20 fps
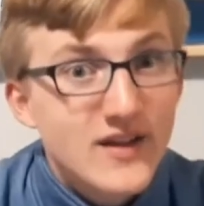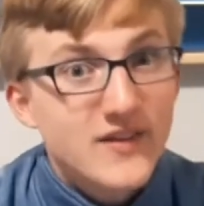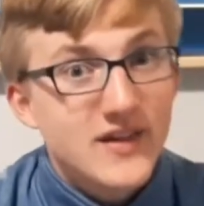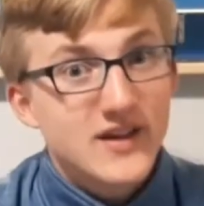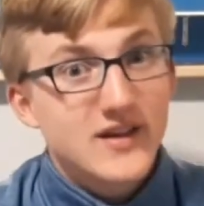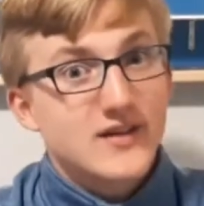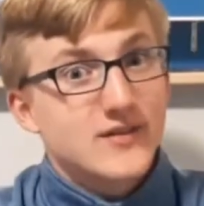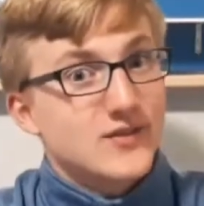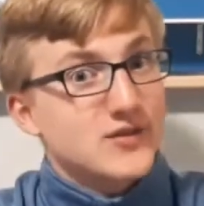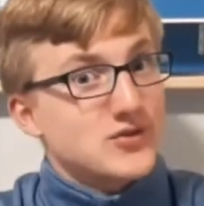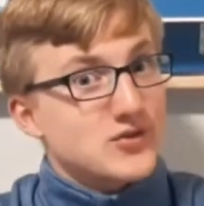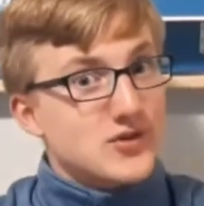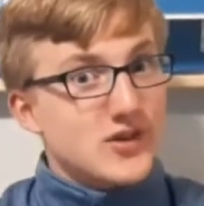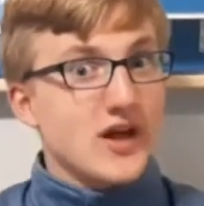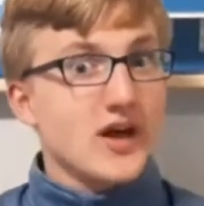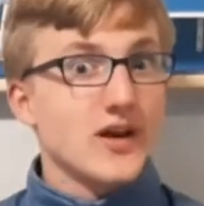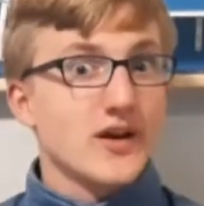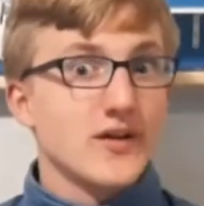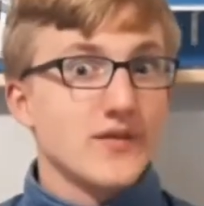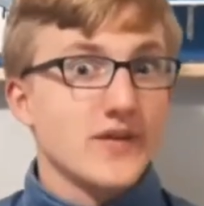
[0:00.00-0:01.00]
there's a
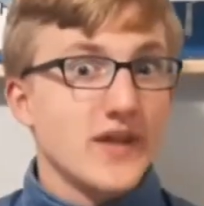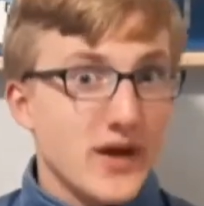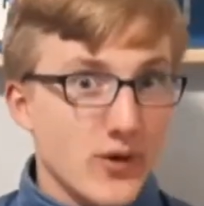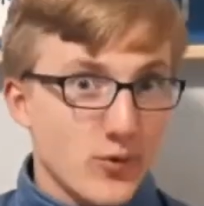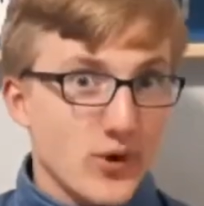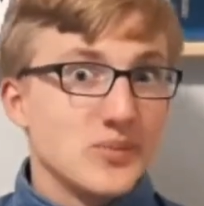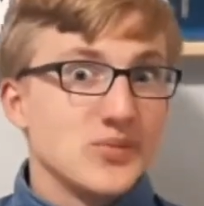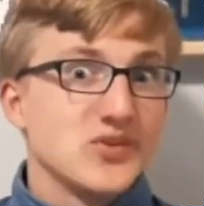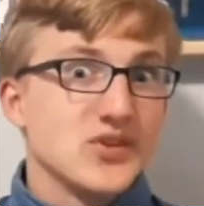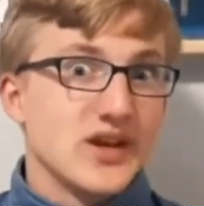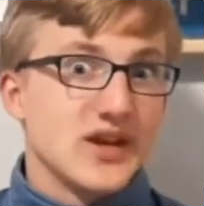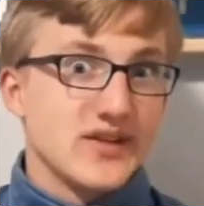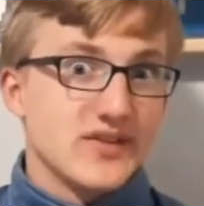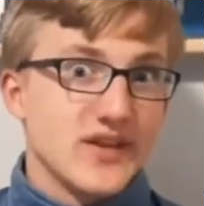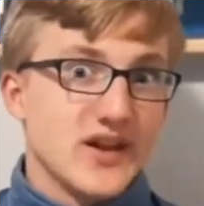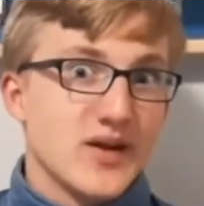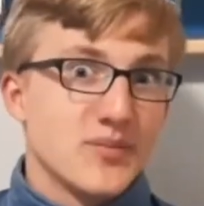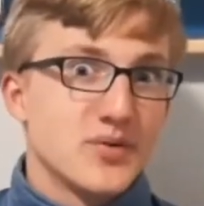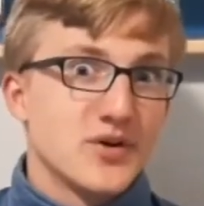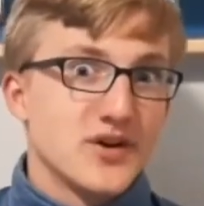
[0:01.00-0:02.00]
lot on that website
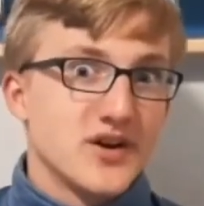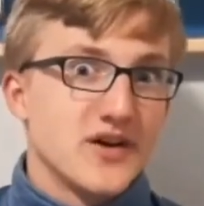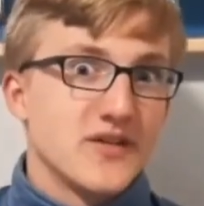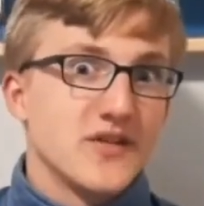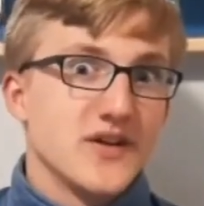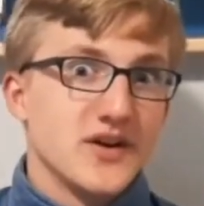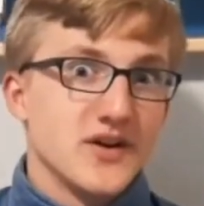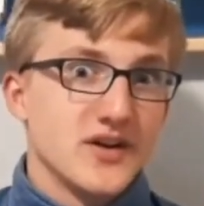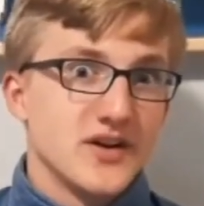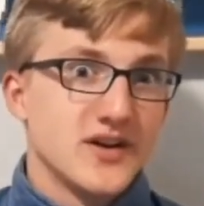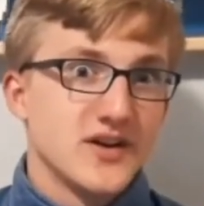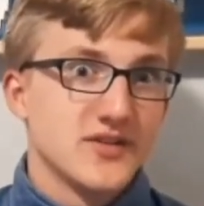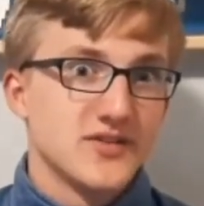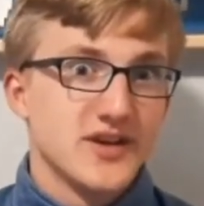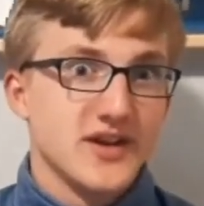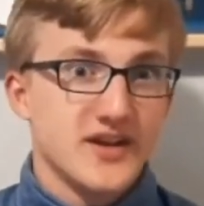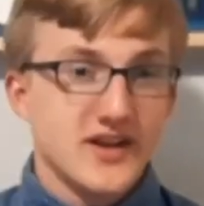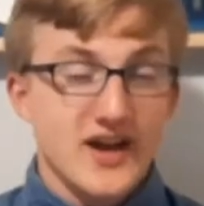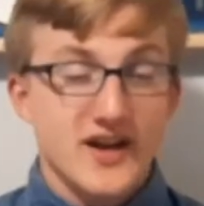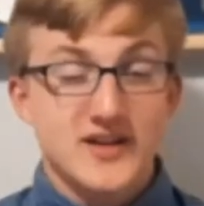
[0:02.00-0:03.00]
that I put on there, and I was
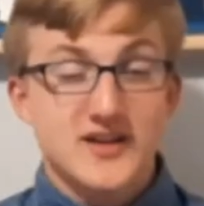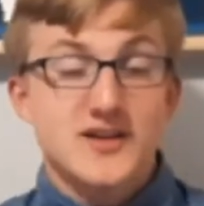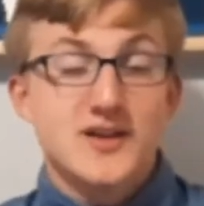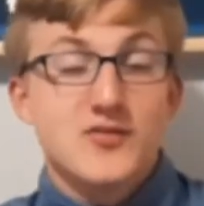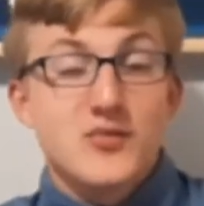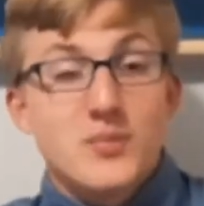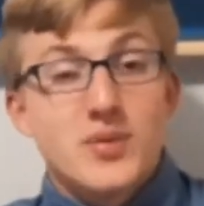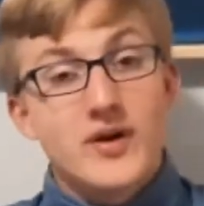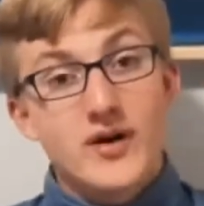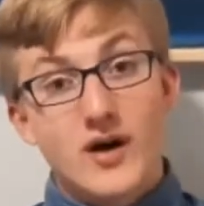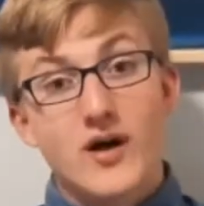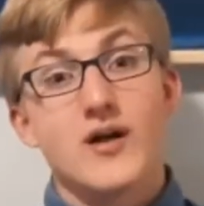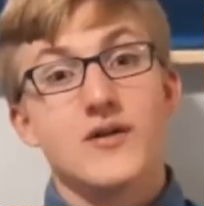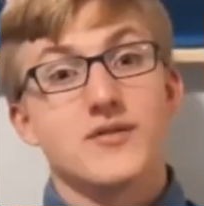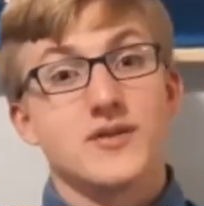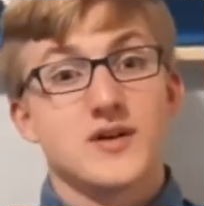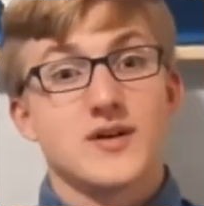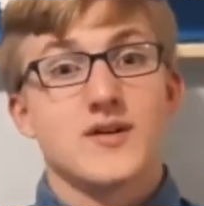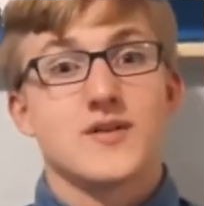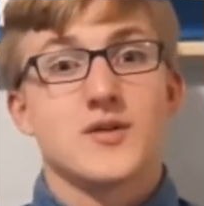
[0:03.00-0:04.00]
like, I didn't even put all of
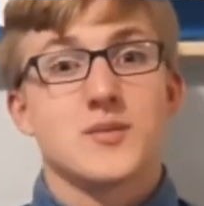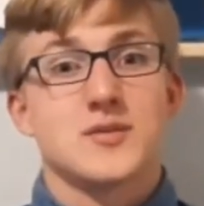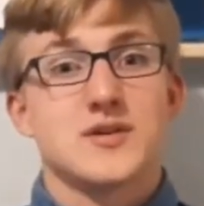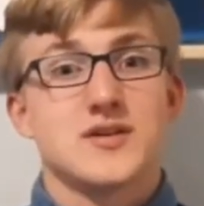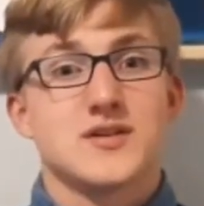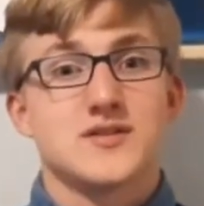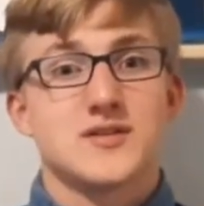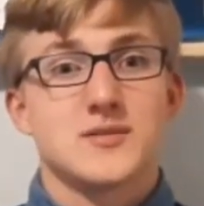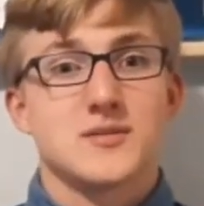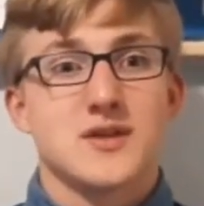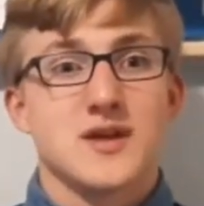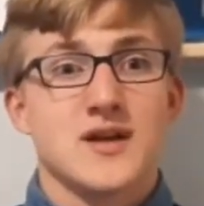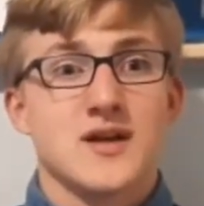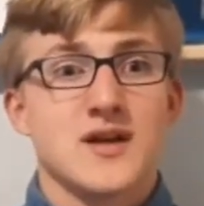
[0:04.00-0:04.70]
it on there because I'm like,